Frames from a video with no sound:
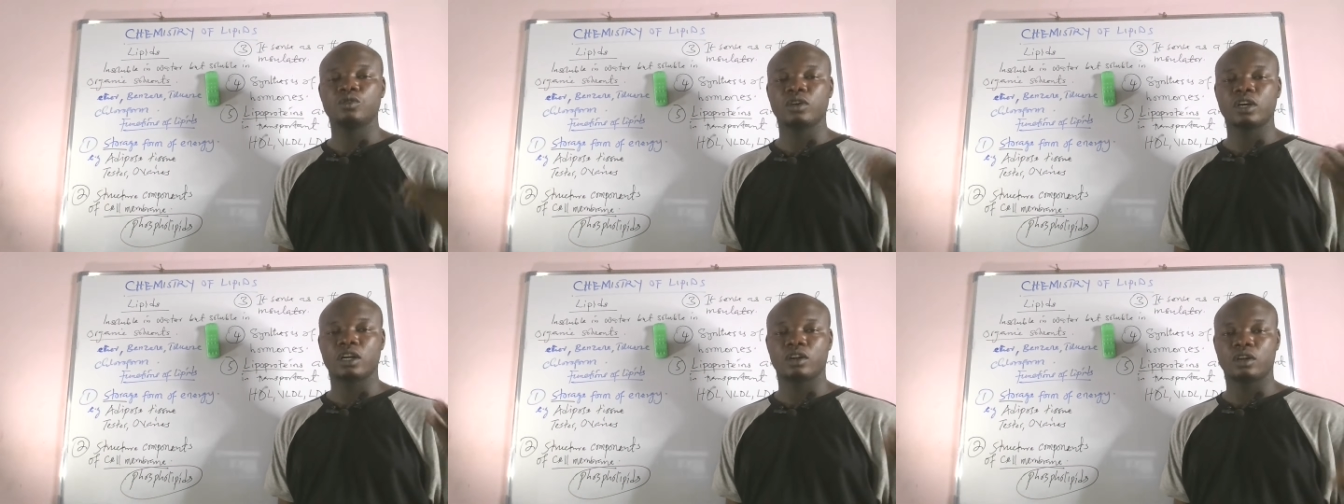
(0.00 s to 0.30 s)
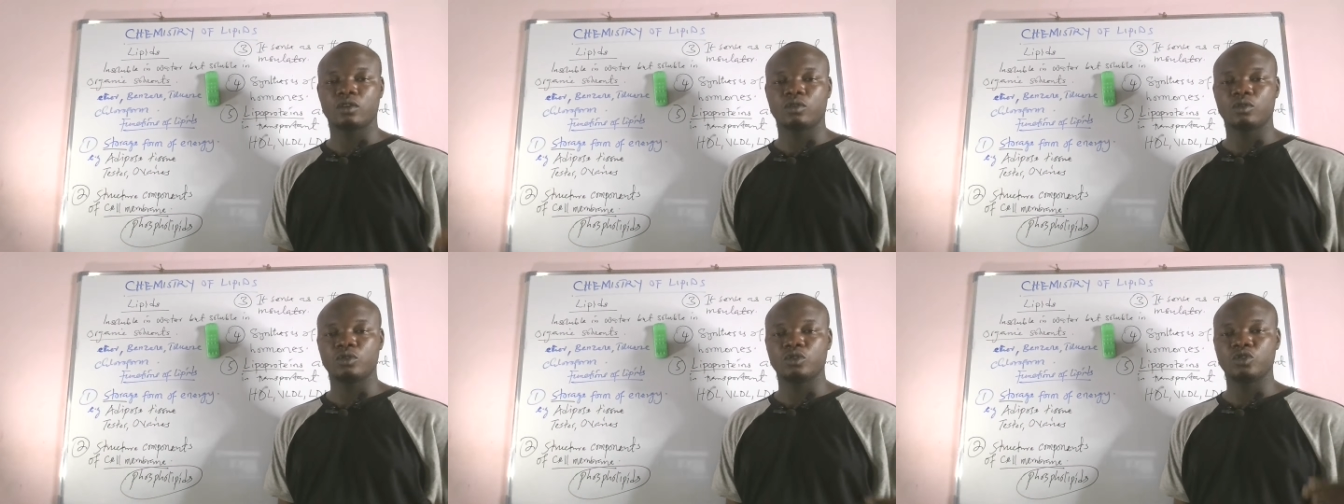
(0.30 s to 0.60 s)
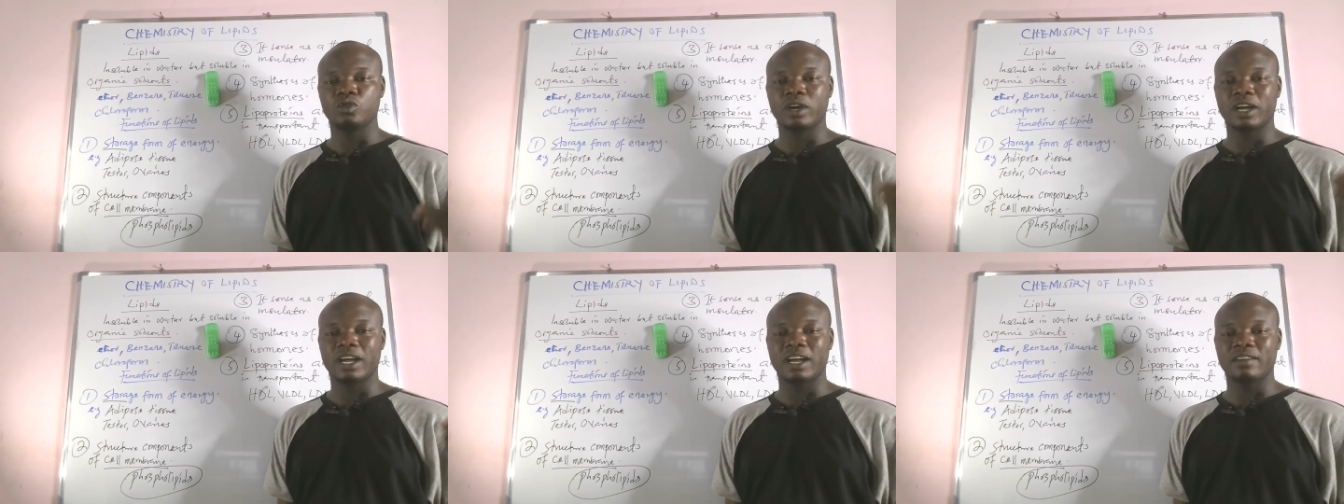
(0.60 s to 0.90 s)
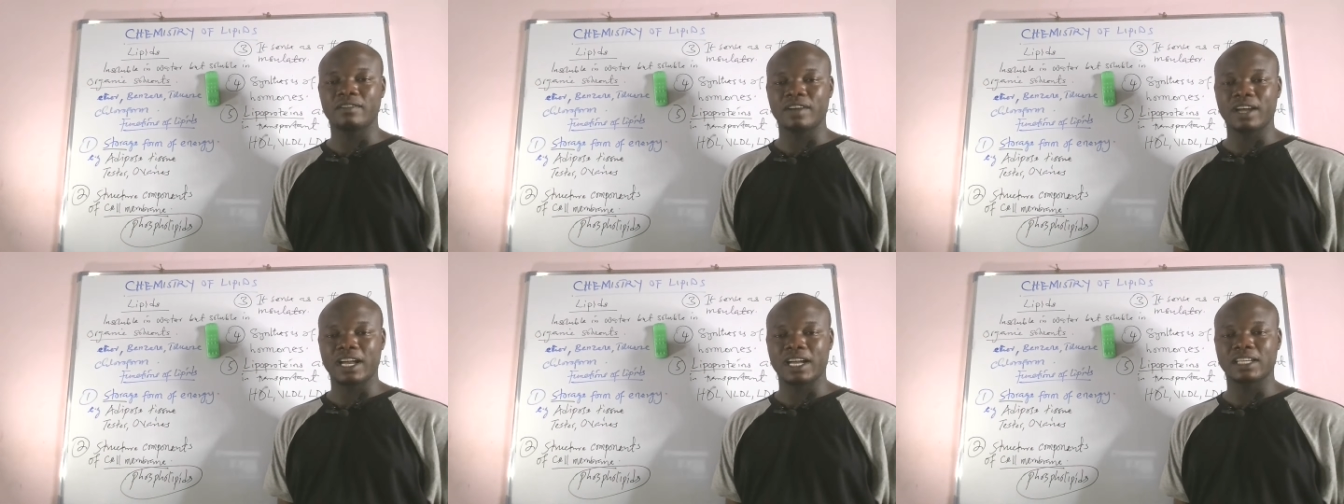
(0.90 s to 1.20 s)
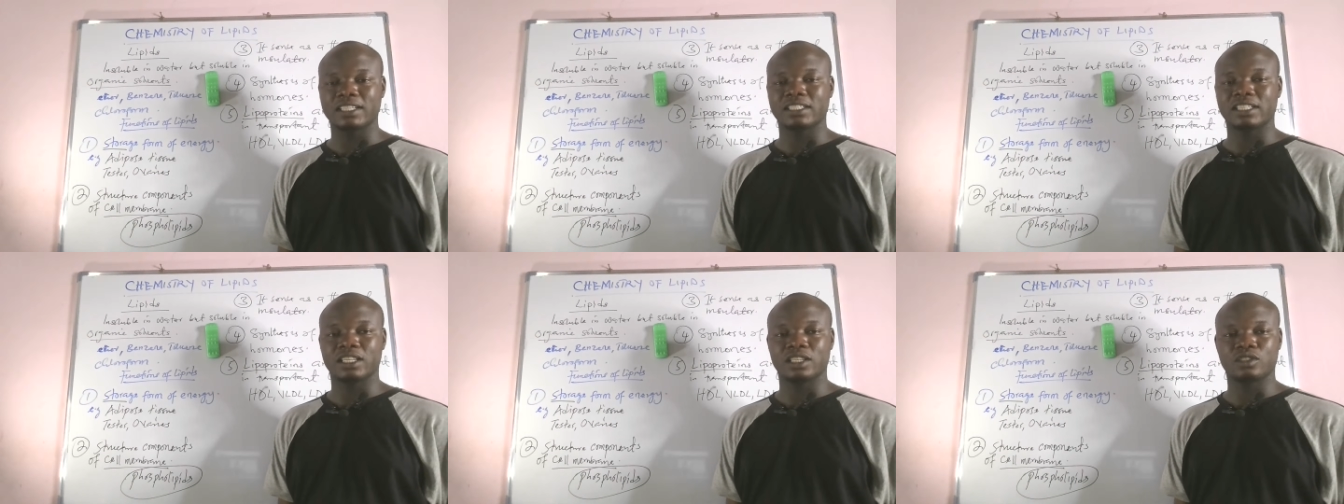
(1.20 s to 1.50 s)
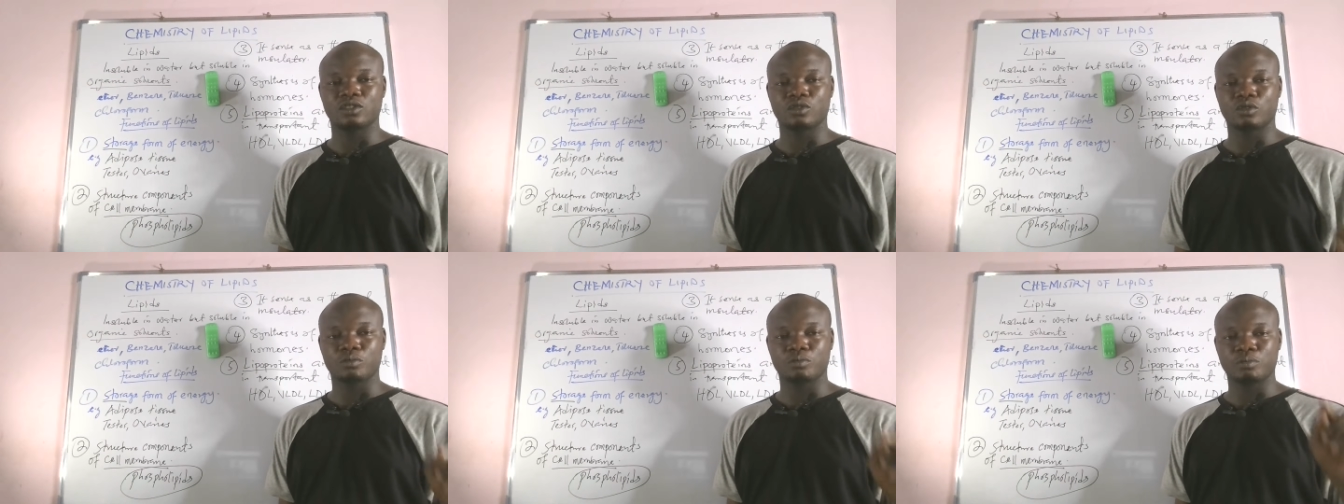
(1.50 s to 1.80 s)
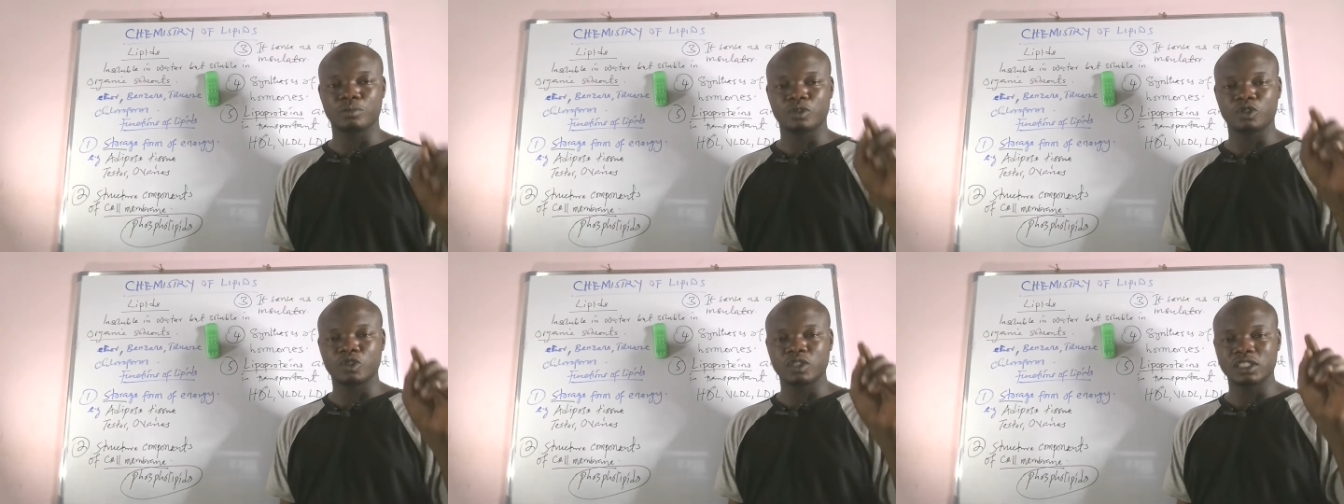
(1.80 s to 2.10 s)
you can also have access. So
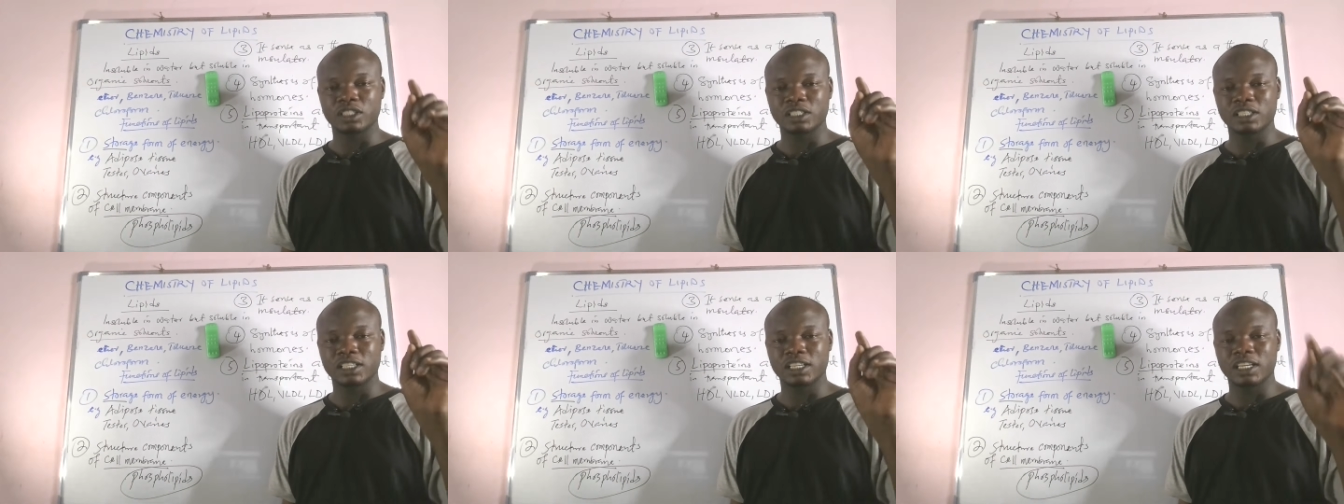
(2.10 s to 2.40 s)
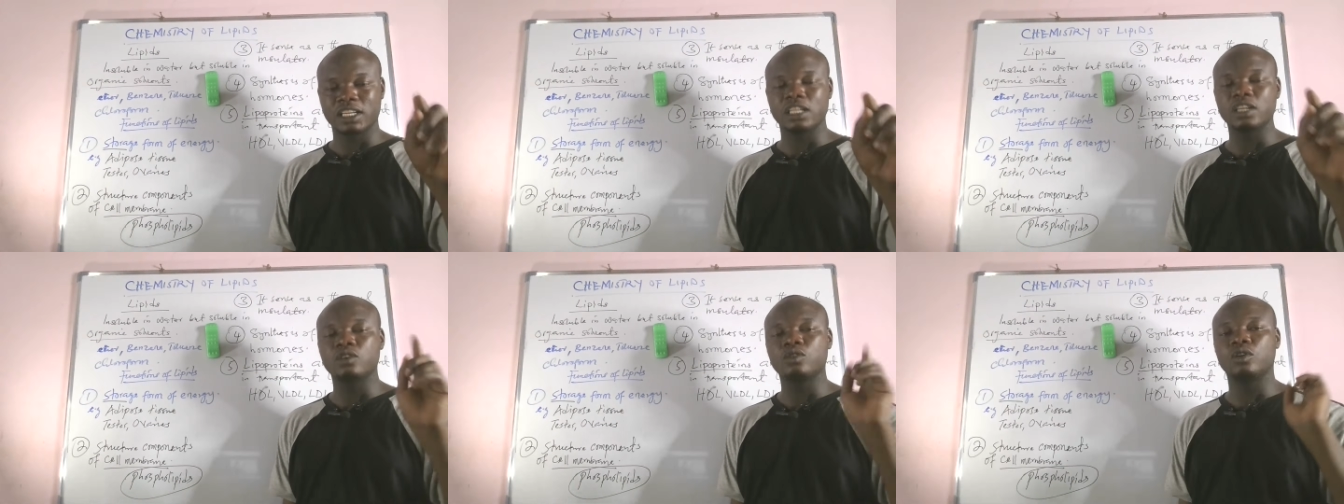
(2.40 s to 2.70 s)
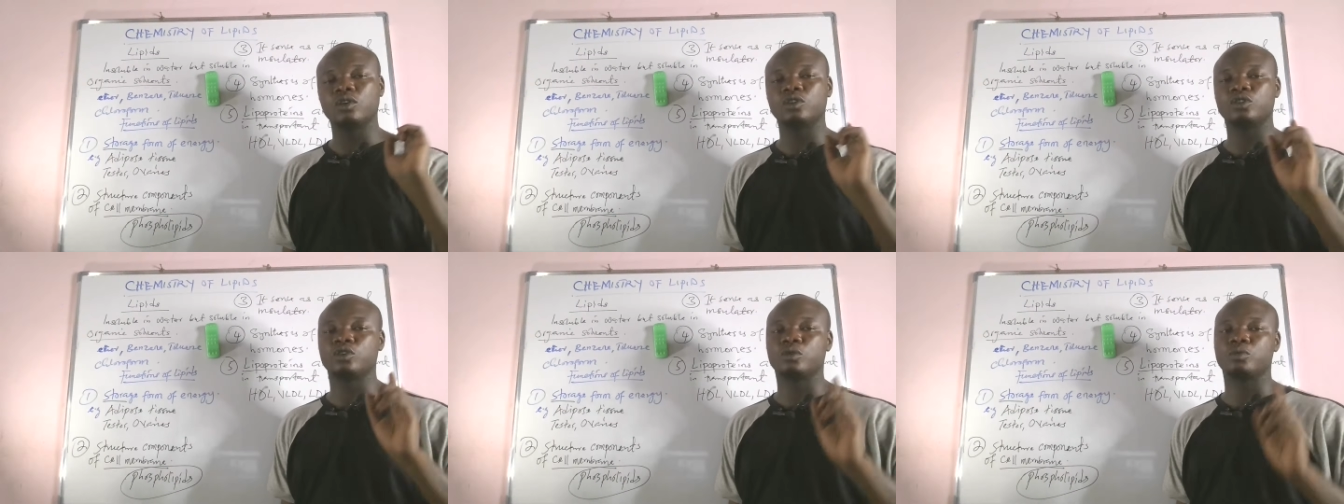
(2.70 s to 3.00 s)
just click on